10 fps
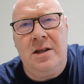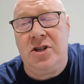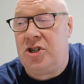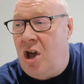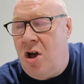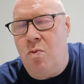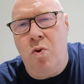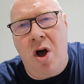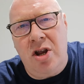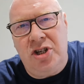There's a
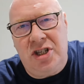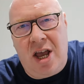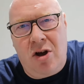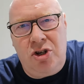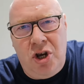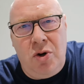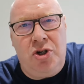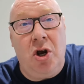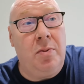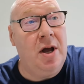certain word you say on
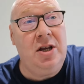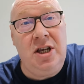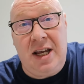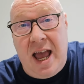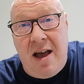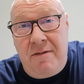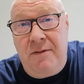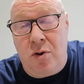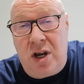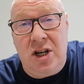YouTube, you get
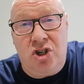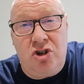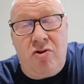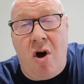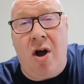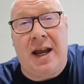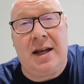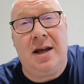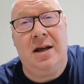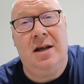fucking
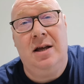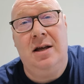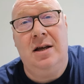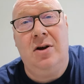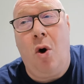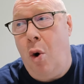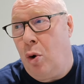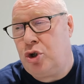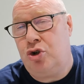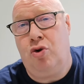strike.
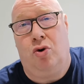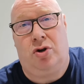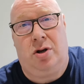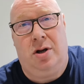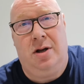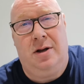Awestruck.